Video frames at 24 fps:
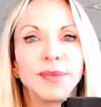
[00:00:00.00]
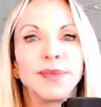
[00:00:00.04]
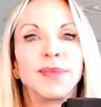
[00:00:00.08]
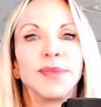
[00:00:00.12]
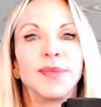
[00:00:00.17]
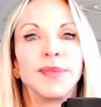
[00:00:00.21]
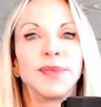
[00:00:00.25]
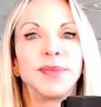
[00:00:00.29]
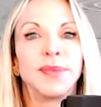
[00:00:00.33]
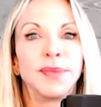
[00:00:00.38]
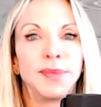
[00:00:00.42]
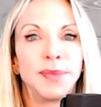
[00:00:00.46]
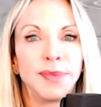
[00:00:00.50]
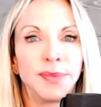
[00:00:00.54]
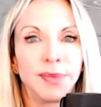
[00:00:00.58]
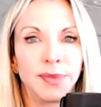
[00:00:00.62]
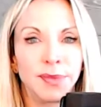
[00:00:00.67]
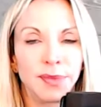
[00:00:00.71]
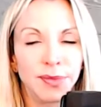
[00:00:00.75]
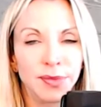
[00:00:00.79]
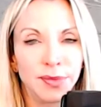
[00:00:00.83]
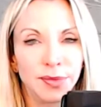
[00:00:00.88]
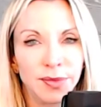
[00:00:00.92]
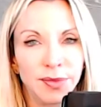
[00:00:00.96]

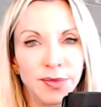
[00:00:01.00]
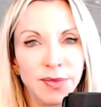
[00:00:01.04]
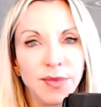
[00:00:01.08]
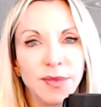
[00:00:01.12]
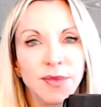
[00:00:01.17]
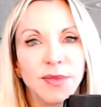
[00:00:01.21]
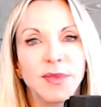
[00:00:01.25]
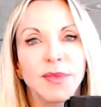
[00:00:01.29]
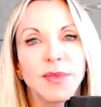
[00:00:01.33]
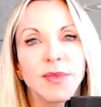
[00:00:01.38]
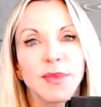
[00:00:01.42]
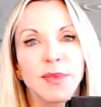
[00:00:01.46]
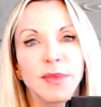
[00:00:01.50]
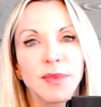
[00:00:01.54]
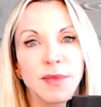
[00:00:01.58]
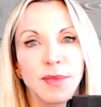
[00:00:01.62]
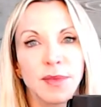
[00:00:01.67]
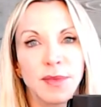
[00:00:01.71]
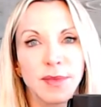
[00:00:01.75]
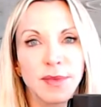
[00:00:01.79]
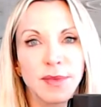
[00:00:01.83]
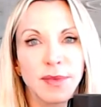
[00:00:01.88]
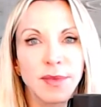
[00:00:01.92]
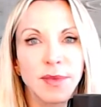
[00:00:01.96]

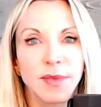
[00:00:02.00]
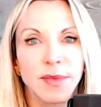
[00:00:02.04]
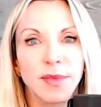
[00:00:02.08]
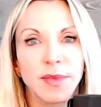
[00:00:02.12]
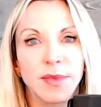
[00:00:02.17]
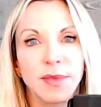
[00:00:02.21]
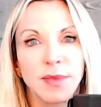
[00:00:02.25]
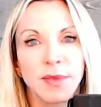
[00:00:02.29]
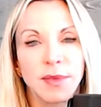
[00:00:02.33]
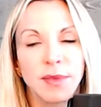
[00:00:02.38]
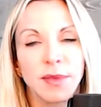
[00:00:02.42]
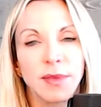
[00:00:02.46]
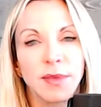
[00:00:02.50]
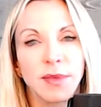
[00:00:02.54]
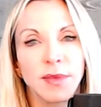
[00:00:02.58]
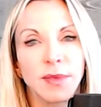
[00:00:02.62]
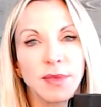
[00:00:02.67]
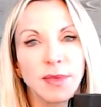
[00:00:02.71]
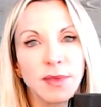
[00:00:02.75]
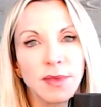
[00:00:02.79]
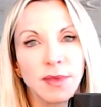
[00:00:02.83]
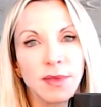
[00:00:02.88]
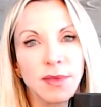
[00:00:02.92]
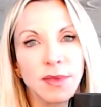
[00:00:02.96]

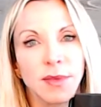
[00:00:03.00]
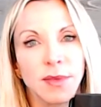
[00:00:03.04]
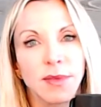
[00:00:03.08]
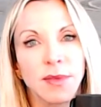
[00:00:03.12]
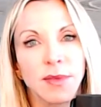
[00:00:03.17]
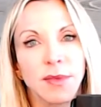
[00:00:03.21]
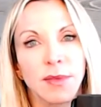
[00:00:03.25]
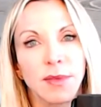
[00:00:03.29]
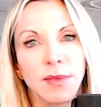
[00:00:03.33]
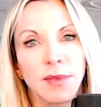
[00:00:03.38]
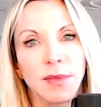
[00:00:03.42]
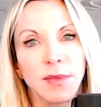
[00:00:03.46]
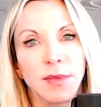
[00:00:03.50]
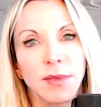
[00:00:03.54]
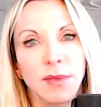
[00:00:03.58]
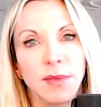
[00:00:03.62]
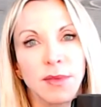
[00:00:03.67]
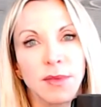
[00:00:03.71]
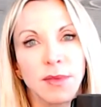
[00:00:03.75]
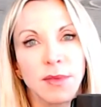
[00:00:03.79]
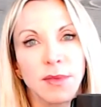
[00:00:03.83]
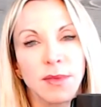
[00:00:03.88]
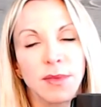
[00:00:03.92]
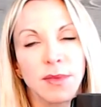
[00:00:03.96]

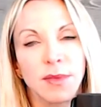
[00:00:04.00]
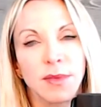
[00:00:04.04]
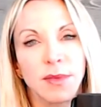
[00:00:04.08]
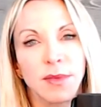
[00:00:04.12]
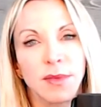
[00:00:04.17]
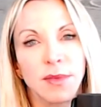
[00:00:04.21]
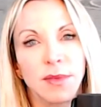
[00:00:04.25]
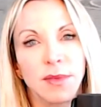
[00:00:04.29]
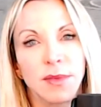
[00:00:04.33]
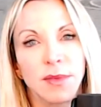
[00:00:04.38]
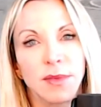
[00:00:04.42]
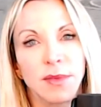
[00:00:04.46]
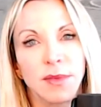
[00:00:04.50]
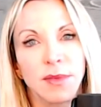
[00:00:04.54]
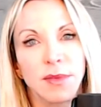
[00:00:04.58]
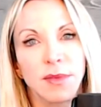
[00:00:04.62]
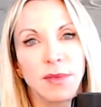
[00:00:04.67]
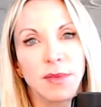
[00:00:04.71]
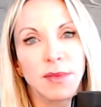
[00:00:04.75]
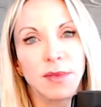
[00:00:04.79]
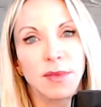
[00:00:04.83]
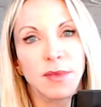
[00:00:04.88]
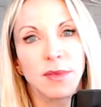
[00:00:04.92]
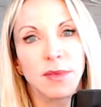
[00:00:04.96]

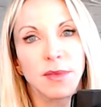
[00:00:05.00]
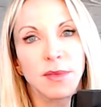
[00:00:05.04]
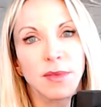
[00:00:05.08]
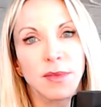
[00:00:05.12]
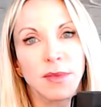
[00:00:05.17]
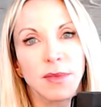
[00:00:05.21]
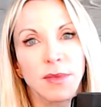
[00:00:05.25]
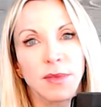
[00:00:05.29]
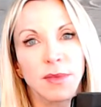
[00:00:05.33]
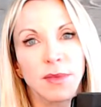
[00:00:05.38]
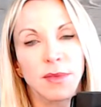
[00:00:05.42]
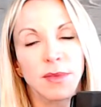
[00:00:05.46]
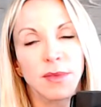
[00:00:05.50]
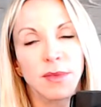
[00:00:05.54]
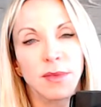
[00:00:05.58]
This person isn't speaking.